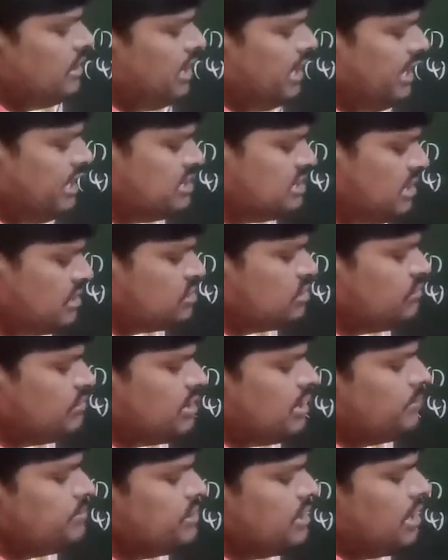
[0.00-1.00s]
It is also
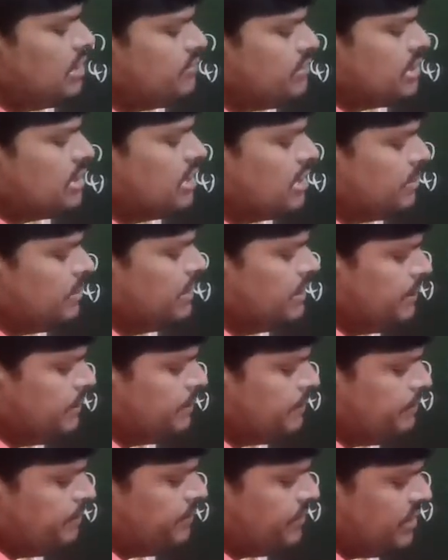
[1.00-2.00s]
one of the alpha
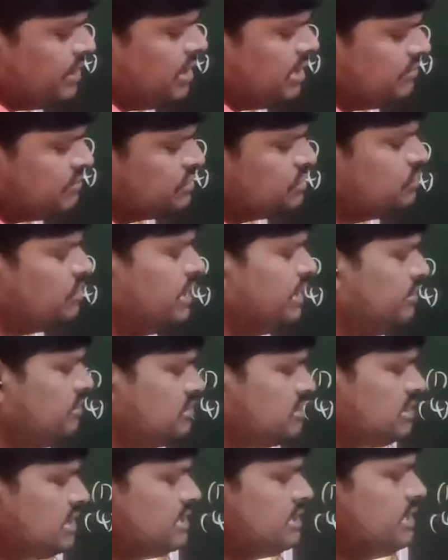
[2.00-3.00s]
carbon of two
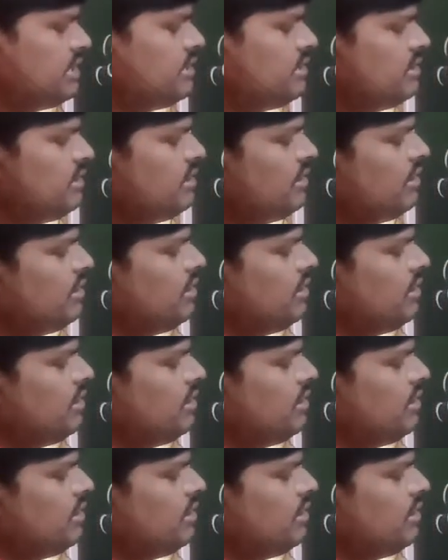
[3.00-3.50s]
hydrogens are there.